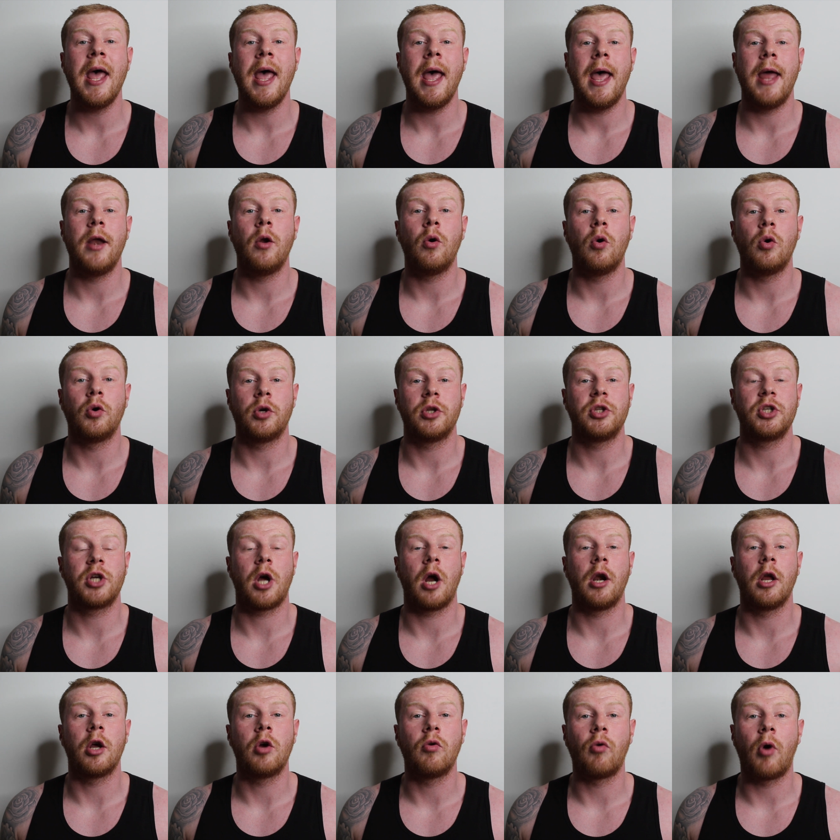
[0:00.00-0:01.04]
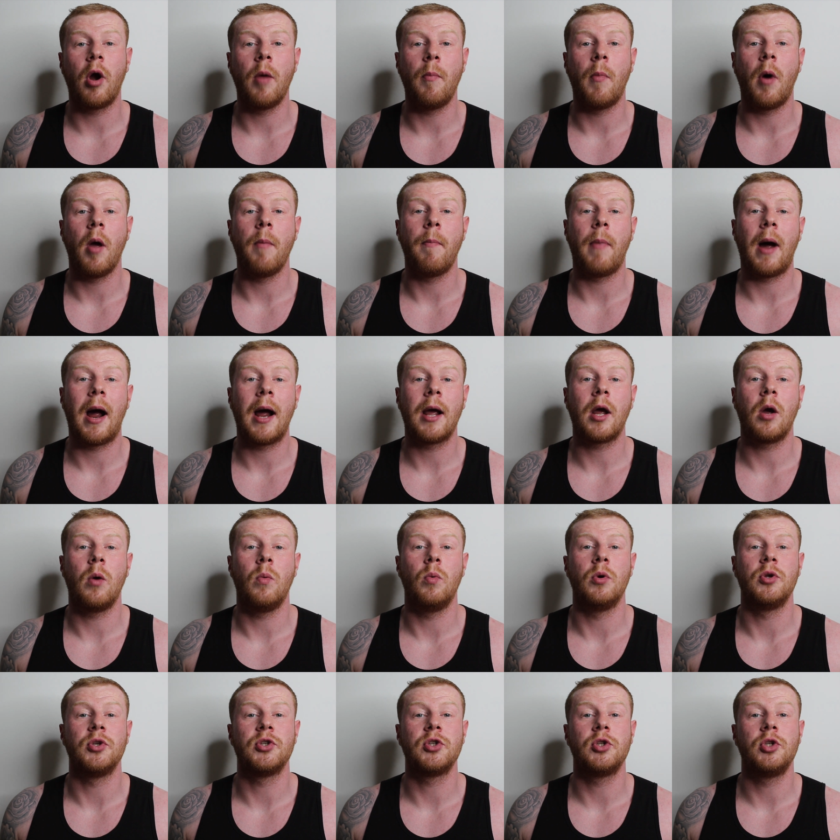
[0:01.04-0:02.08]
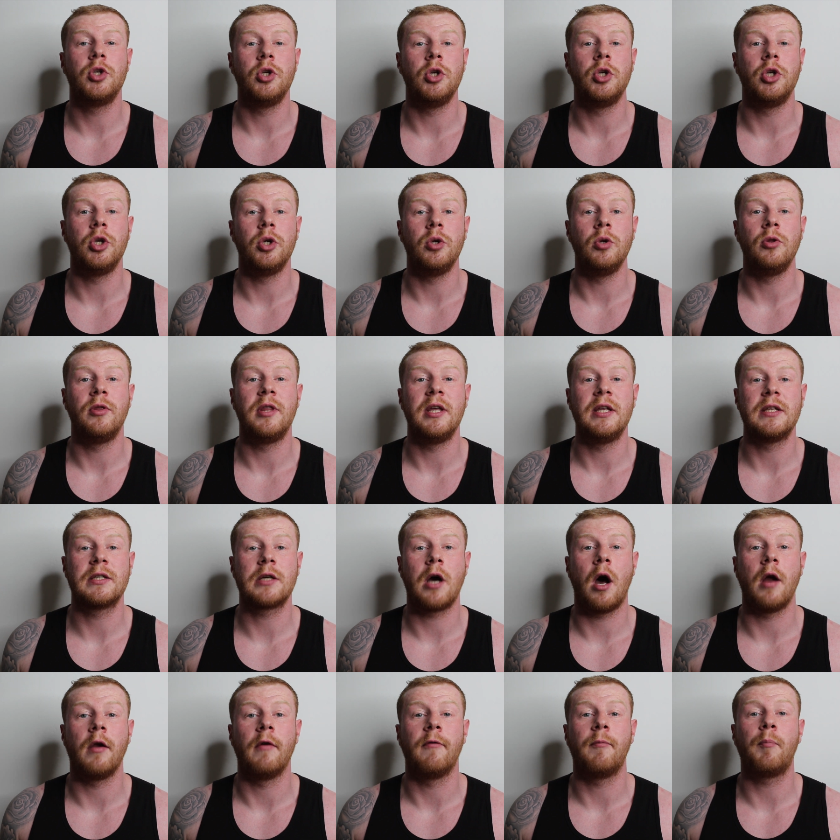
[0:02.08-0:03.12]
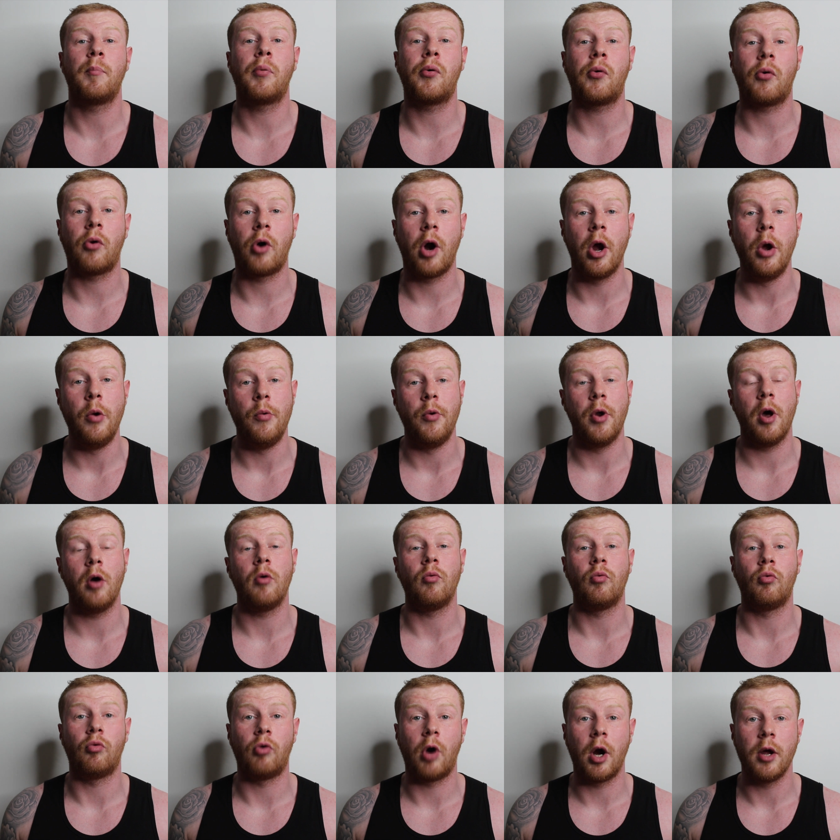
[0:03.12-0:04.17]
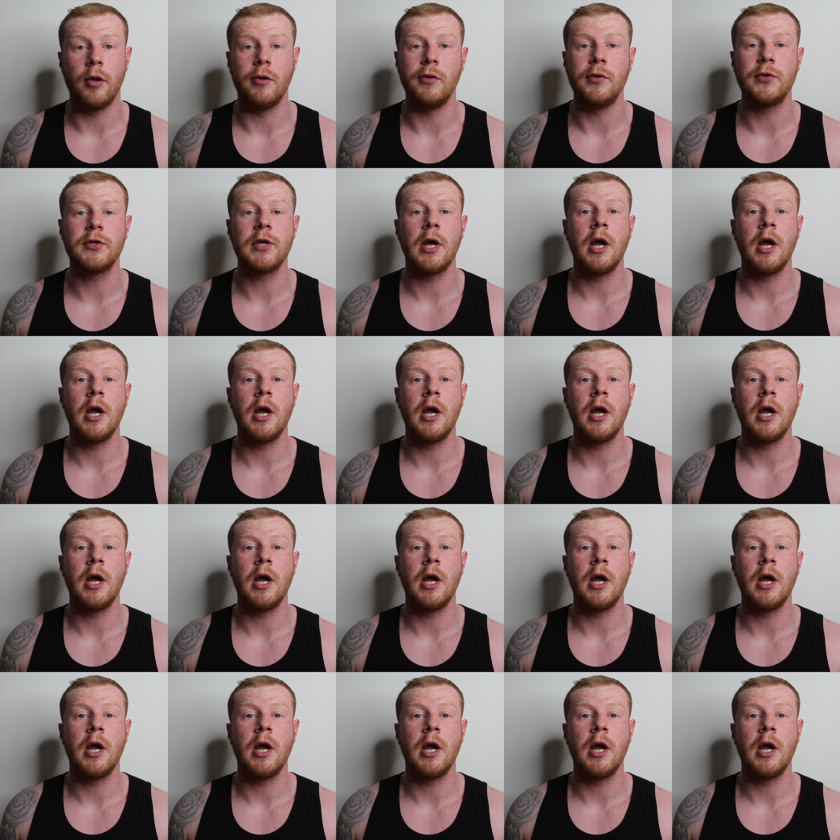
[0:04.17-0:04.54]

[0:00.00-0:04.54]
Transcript: in order to kind of grow my back, was to do these kind of prone rows.